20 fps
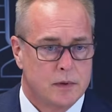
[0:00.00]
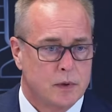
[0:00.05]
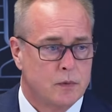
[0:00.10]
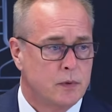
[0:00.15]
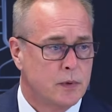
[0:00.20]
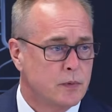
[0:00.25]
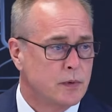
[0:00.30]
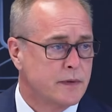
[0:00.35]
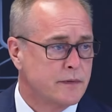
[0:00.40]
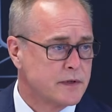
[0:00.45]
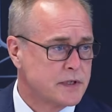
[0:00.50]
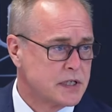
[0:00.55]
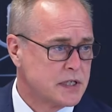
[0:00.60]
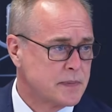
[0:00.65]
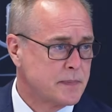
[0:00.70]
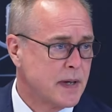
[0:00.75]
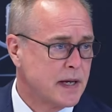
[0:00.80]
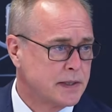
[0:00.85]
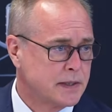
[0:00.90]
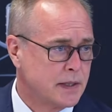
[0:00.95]
We would have
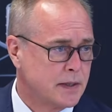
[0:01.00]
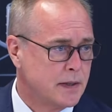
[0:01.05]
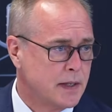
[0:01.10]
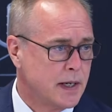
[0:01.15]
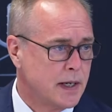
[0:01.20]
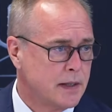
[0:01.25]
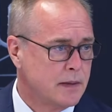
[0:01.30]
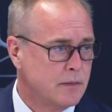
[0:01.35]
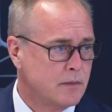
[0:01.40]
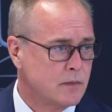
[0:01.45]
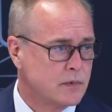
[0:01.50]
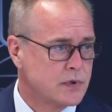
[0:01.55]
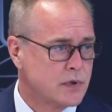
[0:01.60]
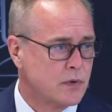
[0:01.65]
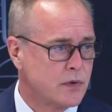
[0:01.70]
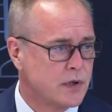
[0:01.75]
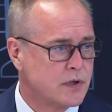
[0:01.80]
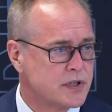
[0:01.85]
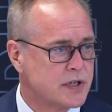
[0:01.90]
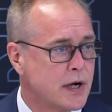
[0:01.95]
expected that.
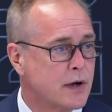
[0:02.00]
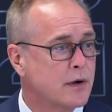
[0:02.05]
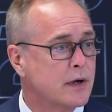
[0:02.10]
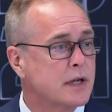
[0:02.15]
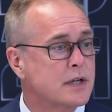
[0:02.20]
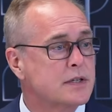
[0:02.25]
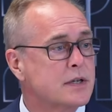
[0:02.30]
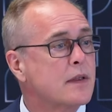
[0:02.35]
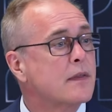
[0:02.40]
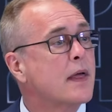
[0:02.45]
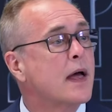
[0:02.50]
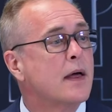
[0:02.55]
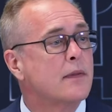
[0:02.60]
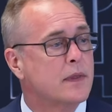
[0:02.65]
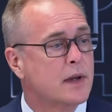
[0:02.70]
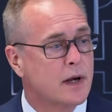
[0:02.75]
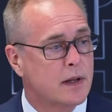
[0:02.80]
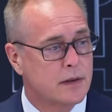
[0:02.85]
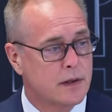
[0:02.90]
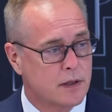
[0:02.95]
So there's areas in
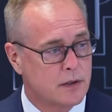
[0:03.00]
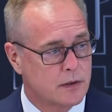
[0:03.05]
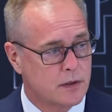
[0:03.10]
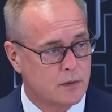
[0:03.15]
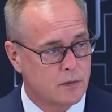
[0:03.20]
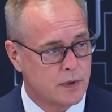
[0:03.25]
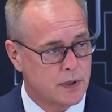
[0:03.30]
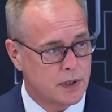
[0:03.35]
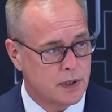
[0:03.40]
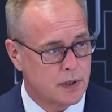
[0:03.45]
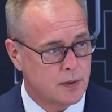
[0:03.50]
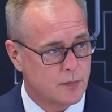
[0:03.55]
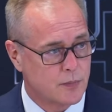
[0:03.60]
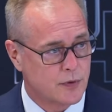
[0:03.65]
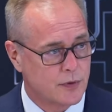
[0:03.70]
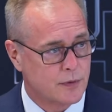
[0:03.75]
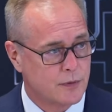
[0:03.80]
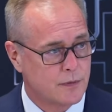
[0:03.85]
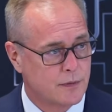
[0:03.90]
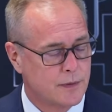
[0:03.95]
that I think that we can
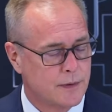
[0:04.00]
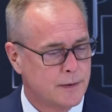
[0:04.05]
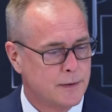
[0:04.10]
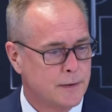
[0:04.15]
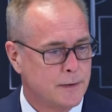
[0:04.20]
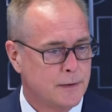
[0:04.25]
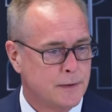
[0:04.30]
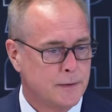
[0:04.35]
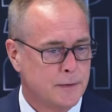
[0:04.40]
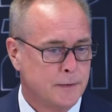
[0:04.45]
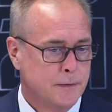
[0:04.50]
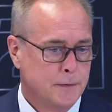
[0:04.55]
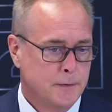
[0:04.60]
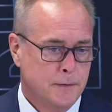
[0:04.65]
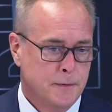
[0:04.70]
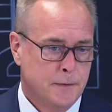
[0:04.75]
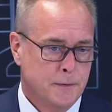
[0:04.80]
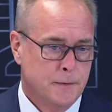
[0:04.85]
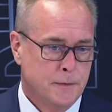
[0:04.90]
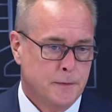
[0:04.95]
improve.
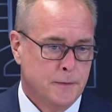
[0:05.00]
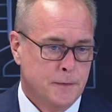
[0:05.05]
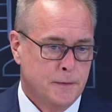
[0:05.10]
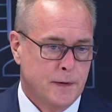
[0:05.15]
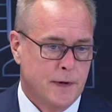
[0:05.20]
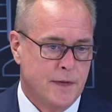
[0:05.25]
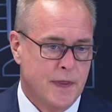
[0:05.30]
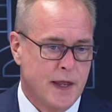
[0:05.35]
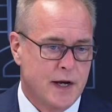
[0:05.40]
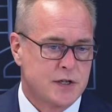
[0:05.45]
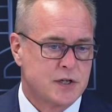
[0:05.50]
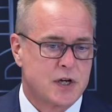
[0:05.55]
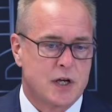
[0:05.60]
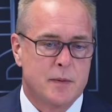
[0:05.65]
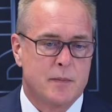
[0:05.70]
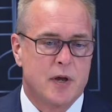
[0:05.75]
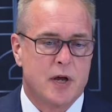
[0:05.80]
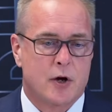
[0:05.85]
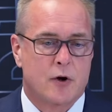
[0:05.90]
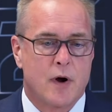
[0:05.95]
But then it's
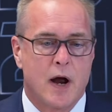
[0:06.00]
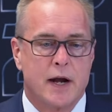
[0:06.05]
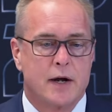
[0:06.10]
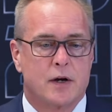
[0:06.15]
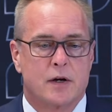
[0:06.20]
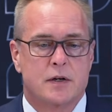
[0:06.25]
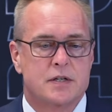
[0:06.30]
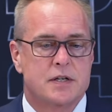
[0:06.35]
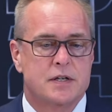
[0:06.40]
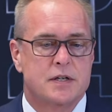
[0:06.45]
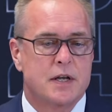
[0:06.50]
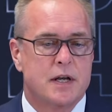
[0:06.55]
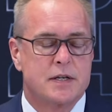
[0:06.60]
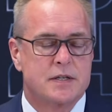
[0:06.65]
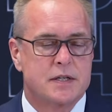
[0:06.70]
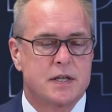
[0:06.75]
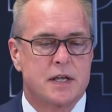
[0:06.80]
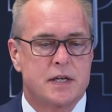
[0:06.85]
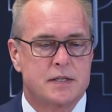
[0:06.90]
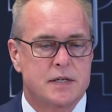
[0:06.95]
going to be a grinder.
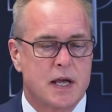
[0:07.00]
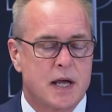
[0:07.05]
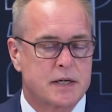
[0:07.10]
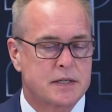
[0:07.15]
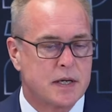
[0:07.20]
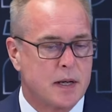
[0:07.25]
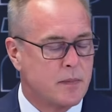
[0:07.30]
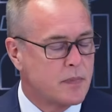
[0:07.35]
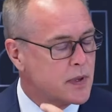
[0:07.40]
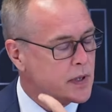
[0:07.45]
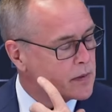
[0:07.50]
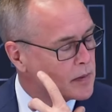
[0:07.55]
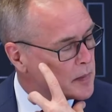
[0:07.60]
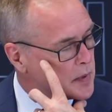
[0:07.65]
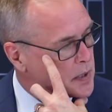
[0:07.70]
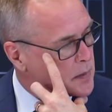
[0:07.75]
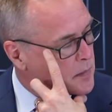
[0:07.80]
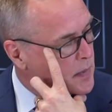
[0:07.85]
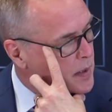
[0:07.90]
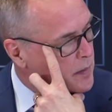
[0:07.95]
It's the exact same thing. I
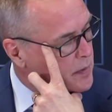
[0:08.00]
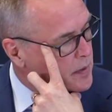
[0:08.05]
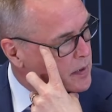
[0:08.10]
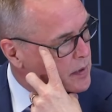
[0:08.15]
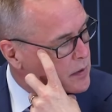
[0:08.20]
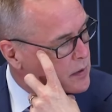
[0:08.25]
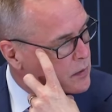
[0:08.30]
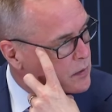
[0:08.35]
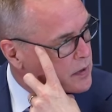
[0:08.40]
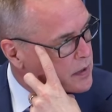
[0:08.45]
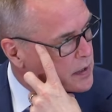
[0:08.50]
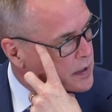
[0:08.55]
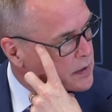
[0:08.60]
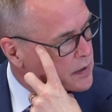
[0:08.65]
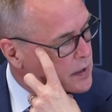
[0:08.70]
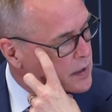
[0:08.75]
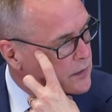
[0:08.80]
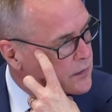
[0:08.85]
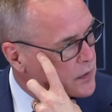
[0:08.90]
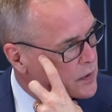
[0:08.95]
mean, maybe that you would
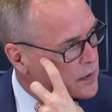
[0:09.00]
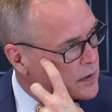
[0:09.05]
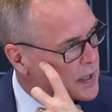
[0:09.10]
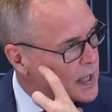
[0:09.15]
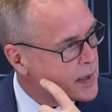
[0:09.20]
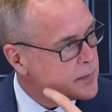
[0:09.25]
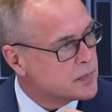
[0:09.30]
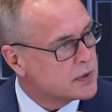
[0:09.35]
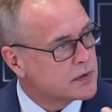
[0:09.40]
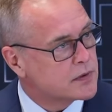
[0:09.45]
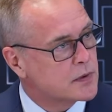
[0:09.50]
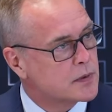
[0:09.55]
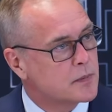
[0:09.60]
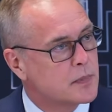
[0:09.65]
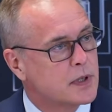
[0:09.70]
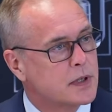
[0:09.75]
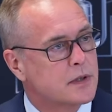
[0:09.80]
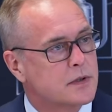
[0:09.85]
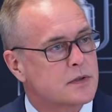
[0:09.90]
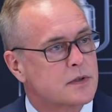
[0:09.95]
think that if you're at Edmonton,
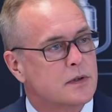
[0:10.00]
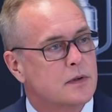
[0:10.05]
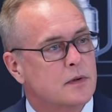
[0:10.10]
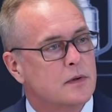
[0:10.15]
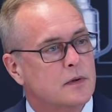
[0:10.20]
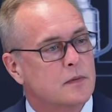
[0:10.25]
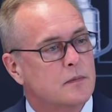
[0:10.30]
because